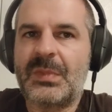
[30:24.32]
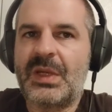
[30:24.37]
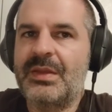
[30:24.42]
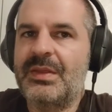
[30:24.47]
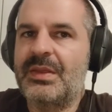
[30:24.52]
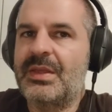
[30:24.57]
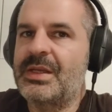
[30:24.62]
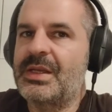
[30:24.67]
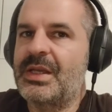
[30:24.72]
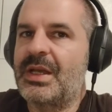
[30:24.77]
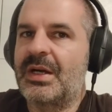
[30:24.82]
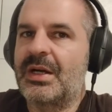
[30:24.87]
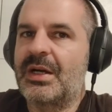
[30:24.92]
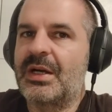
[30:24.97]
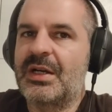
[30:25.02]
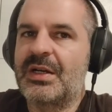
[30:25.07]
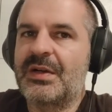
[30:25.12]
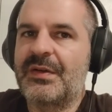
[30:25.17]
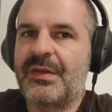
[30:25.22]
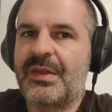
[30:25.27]
they
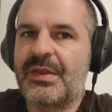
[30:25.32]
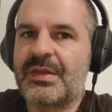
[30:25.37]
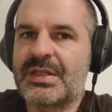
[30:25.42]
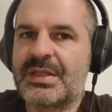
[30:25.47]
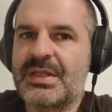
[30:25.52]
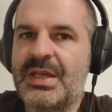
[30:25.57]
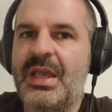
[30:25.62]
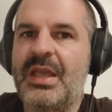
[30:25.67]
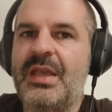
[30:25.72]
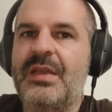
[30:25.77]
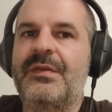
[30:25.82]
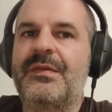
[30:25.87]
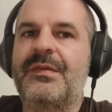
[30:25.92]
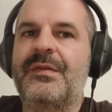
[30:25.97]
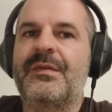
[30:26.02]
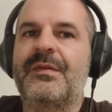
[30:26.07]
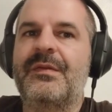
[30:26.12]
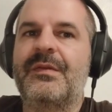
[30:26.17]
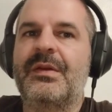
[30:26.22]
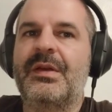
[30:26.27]
are
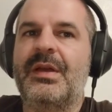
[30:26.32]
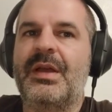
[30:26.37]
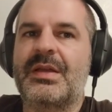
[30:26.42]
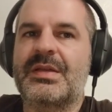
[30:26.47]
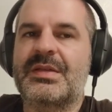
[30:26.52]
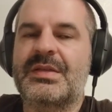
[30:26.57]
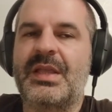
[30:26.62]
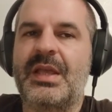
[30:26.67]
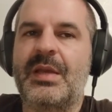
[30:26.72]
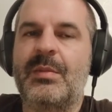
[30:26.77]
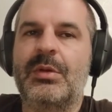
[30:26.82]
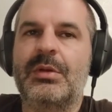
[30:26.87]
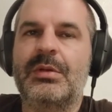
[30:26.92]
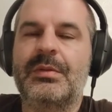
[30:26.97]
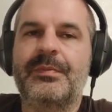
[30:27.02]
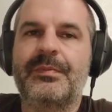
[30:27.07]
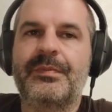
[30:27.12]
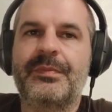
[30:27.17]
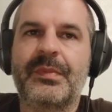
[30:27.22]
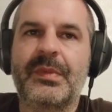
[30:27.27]
safe and stable.
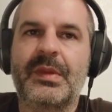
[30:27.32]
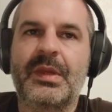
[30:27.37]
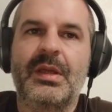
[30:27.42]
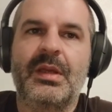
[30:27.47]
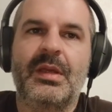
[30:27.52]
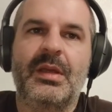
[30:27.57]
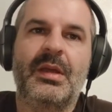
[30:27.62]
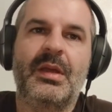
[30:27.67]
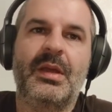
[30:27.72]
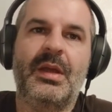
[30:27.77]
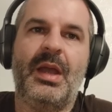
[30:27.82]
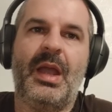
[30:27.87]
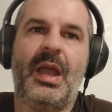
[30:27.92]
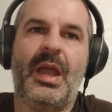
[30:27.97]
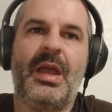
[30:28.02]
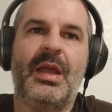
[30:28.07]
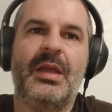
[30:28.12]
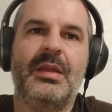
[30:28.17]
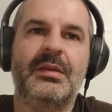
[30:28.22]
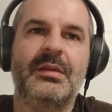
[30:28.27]

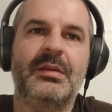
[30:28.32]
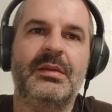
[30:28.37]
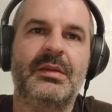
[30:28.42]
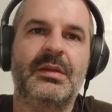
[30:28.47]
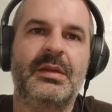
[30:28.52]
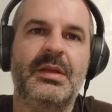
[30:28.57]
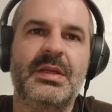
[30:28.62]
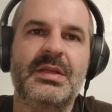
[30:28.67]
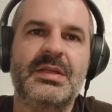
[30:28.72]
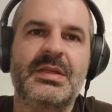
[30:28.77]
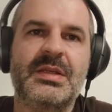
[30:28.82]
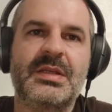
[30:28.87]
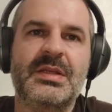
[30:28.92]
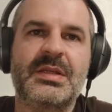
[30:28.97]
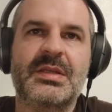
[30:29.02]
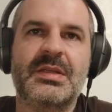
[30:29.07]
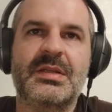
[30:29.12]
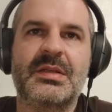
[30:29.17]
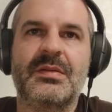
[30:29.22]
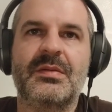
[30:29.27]
And this is